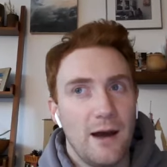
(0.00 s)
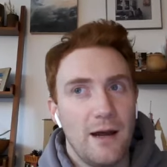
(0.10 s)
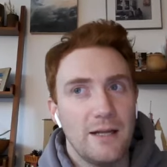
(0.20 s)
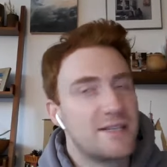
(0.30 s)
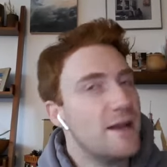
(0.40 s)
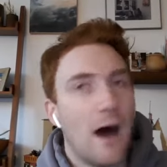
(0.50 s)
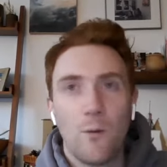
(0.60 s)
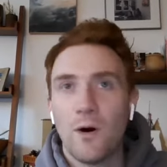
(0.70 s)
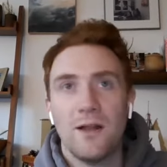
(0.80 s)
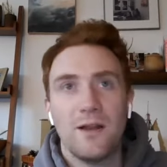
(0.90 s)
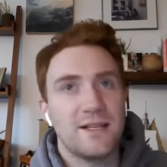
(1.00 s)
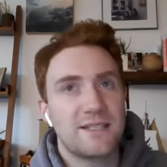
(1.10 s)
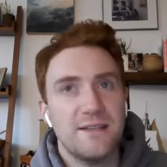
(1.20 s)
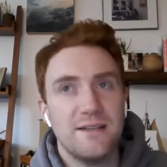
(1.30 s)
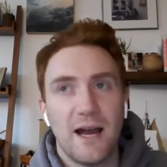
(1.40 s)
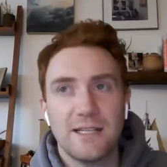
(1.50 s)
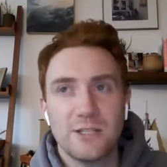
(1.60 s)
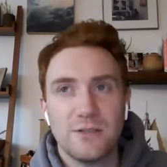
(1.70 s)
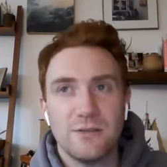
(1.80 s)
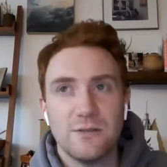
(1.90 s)
It's not what it's. I
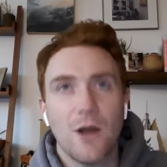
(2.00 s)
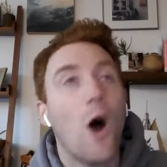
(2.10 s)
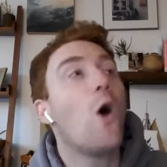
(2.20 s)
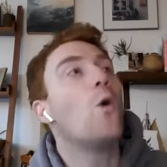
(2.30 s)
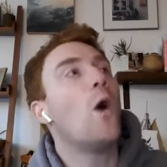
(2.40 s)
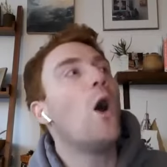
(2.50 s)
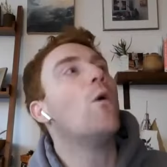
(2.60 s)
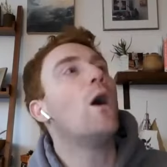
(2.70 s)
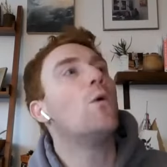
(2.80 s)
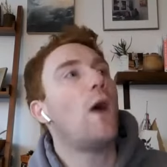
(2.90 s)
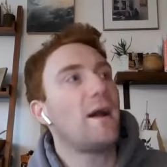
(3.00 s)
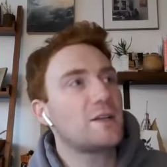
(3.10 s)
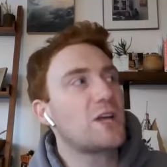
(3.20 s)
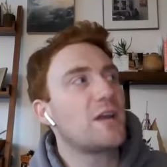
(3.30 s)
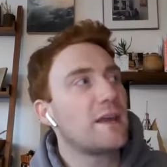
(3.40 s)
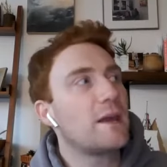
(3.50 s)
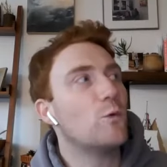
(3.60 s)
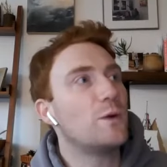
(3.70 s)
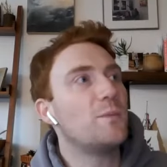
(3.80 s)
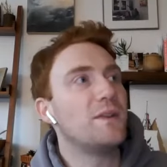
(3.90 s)
Oh, oh, oh! I actually I think it
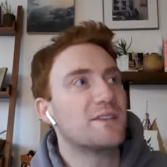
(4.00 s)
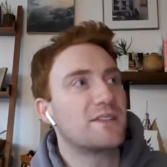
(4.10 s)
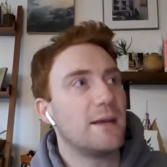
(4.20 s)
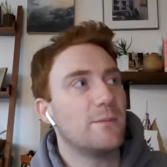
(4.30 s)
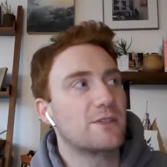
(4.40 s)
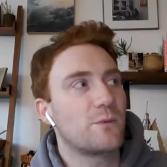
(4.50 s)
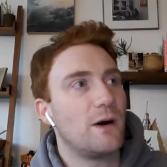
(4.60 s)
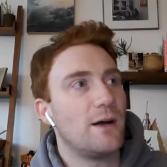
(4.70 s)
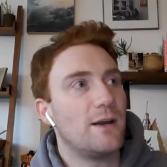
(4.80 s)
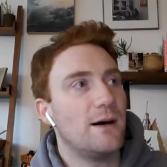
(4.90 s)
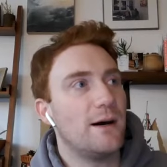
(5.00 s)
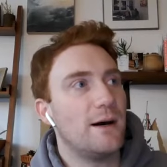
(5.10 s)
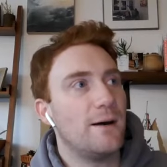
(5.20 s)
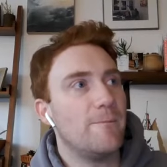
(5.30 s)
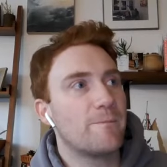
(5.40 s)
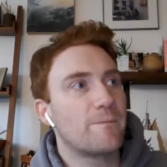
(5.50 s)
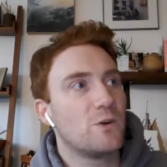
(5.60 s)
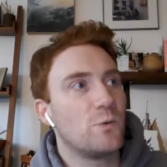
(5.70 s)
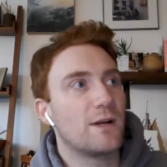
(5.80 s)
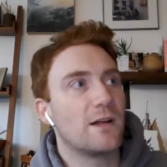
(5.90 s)
would be the same as what uh
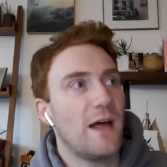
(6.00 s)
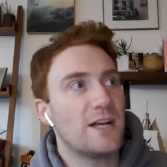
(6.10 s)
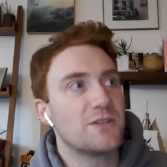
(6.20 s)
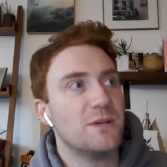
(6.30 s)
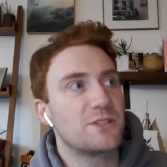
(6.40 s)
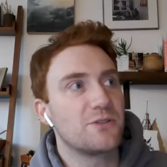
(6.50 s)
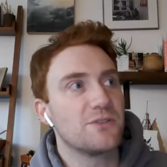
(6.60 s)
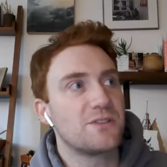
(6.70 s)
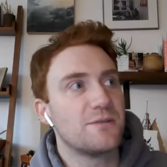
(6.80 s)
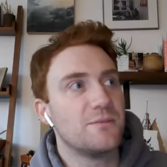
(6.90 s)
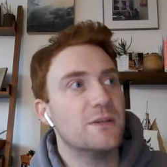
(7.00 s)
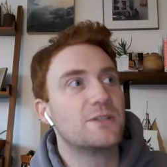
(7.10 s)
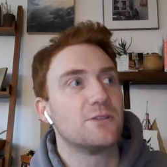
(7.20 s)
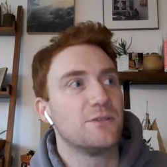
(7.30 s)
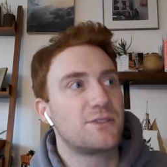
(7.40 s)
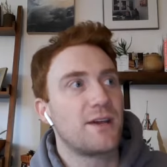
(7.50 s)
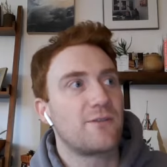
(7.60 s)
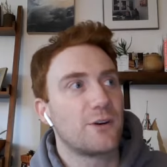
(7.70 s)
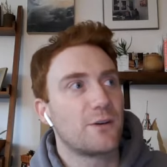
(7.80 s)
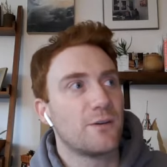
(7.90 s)
what Elijah Mitchell Mitchell
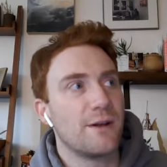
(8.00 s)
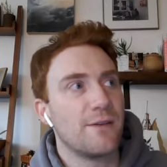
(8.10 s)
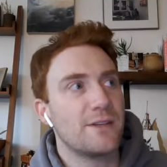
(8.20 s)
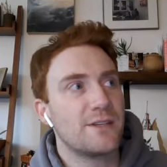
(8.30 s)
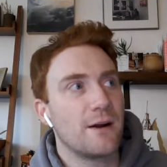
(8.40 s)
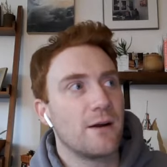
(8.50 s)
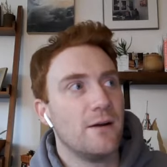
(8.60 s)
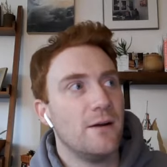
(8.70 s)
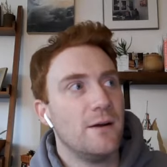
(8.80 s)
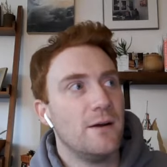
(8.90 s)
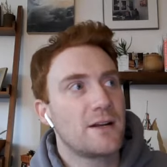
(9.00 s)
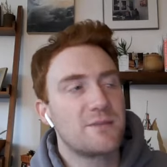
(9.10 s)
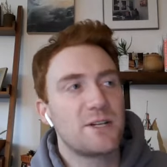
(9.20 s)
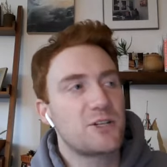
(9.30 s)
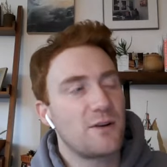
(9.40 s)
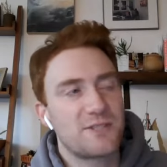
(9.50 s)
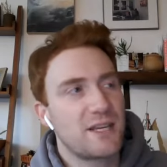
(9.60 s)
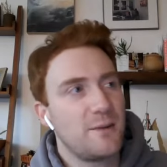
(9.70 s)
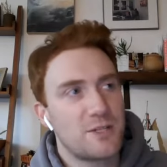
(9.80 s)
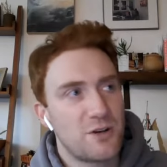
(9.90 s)
suffered earlier this year because Mitchell I was
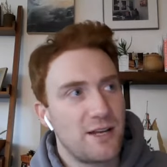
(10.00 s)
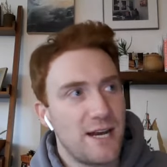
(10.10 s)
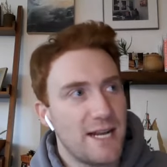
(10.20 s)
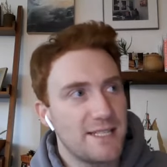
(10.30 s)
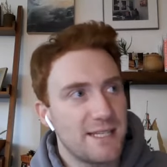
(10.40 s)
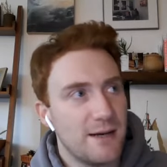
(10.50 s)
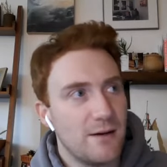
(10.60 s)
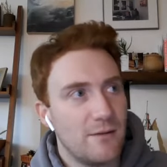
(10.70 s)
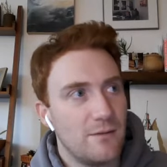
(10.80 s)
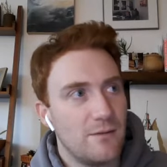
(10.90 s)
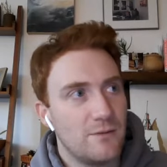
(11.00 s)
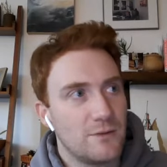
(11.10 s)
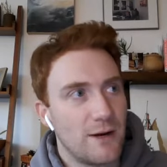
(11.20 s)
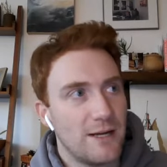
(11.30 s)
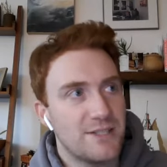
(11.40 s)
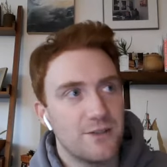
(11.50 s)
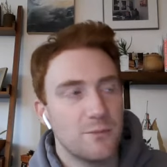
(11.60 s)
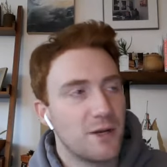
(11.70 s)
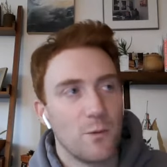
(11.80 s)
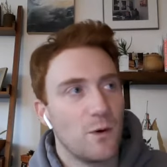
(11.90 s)
thinking Mitchell had an ACL grade two,
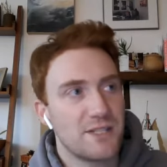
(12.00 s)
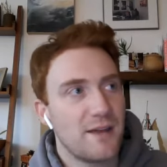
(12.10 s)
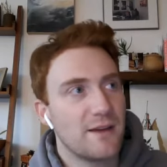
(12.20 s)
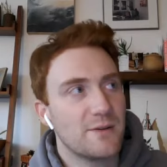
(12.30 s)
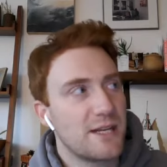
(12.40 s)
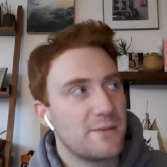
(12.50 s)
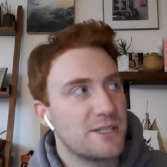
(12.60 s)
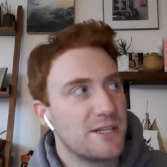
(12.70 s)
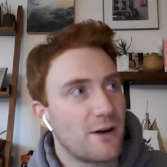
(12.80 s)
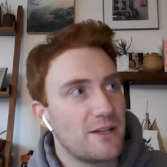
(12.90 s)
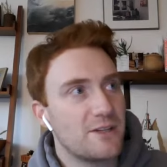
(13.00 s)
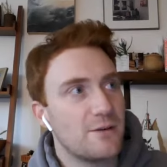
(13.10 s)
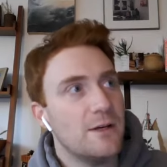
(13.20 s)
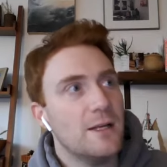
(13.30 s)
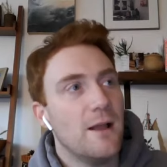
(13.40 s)
but it was I think it was an MCL grade two.